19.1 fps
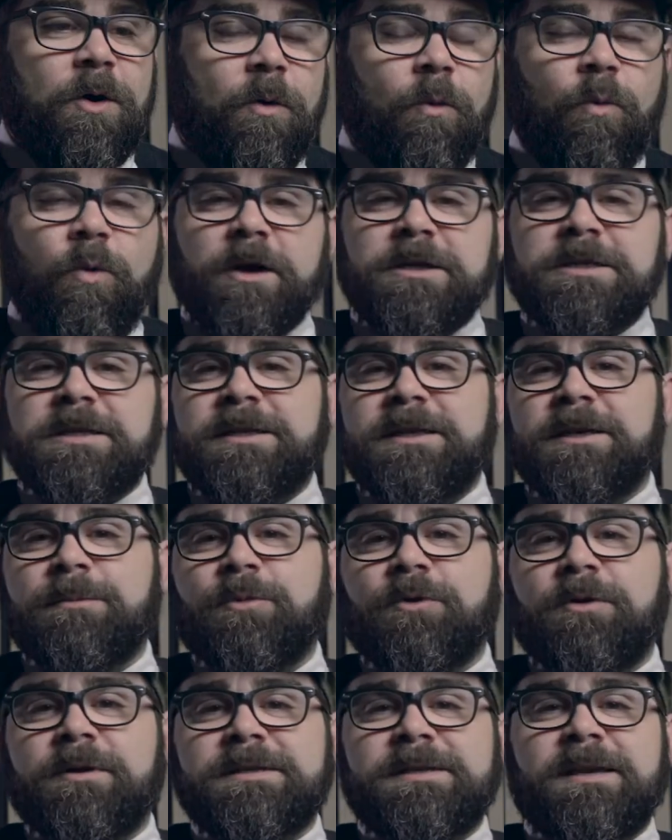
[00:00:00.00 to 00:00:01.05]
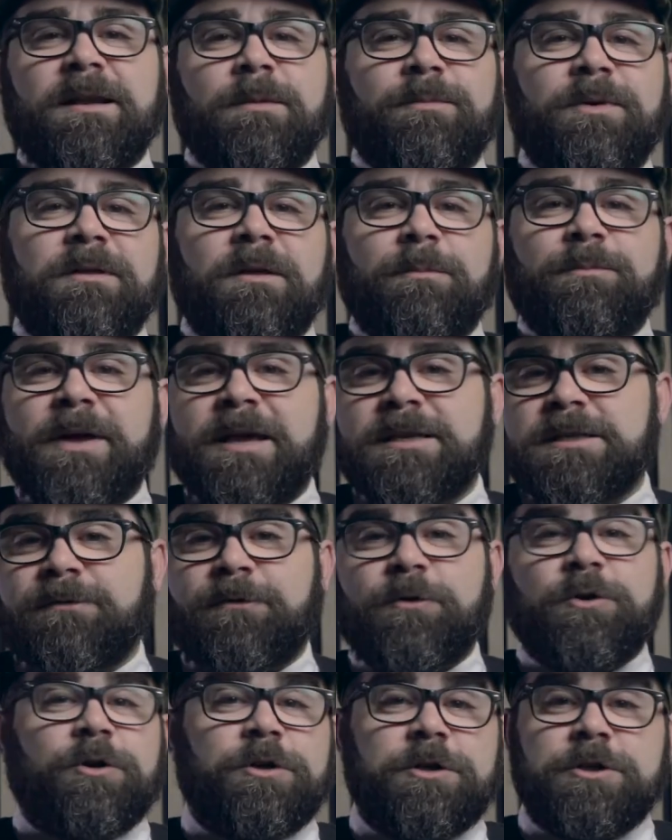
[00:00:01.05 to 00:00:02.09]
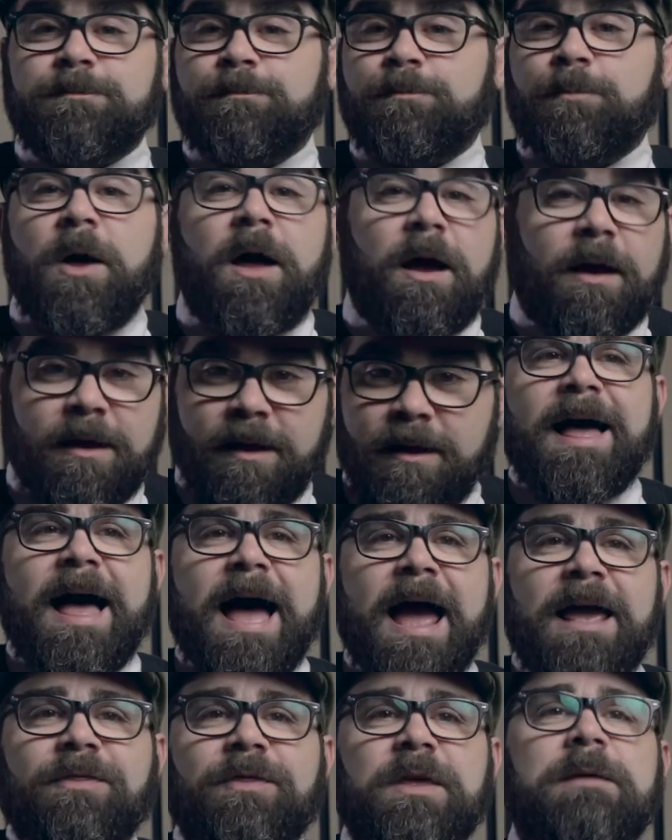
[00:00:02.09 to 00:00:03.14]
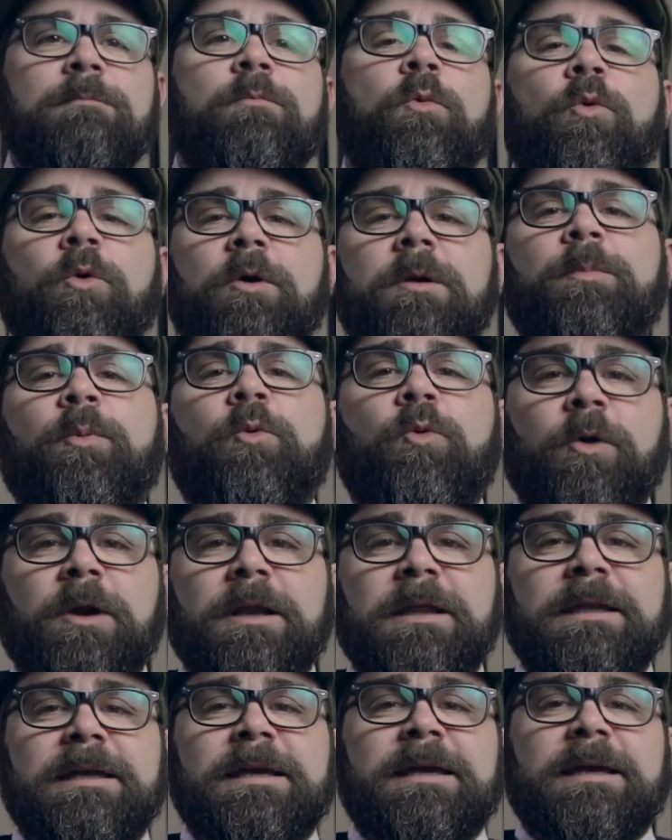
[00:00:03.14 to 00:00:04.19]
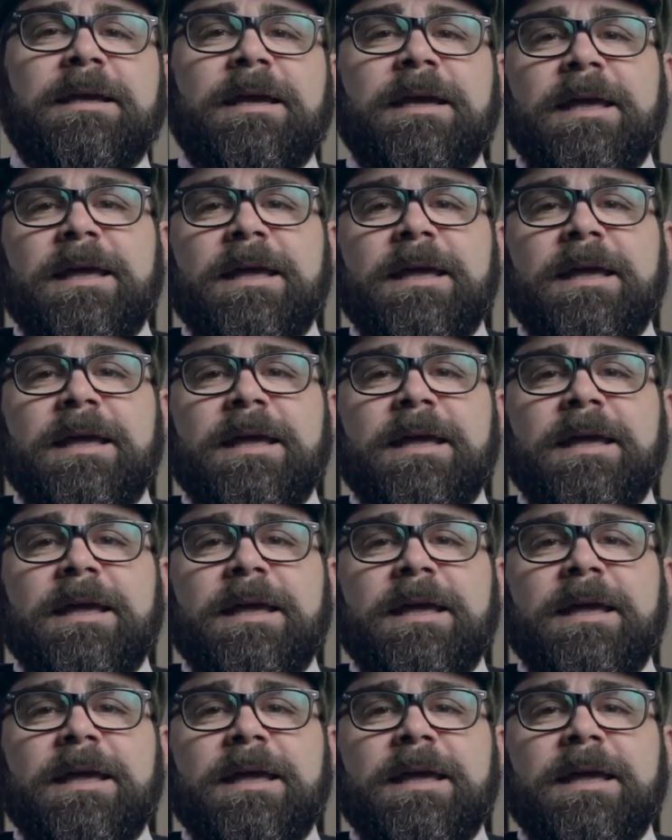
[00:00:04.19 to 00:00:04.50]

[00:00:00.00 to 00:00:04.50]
which gimbal is gonna be the best for your buck. I think more importantly,